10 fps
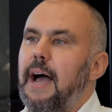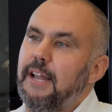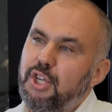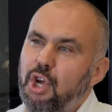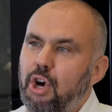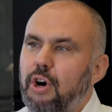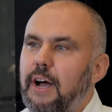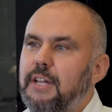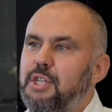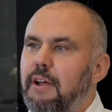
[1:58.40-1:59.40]
And sure,
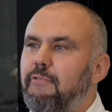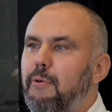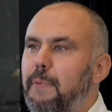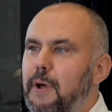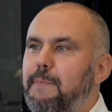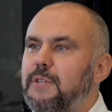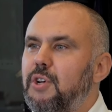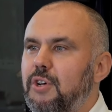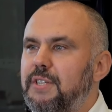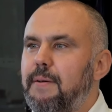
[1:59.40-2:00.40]
a general purpose
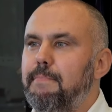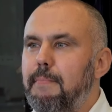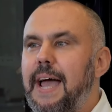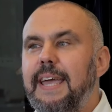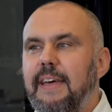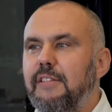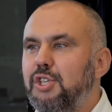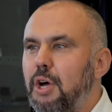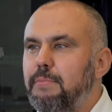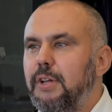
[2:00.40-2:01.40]
cutter might get the
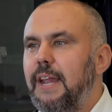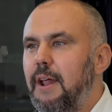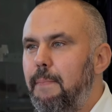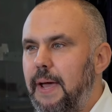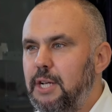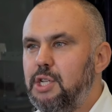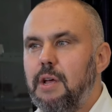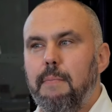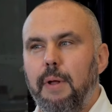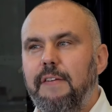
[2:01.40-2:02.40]
job done in a pinch,
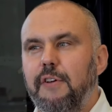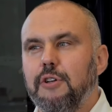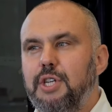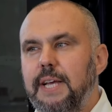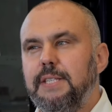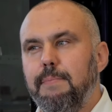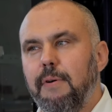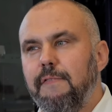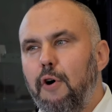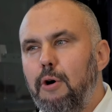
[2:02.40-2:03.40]
but if you're chasing
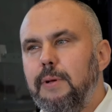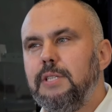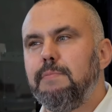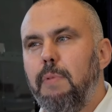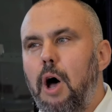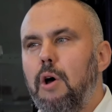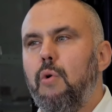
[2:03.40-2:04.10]
performance, part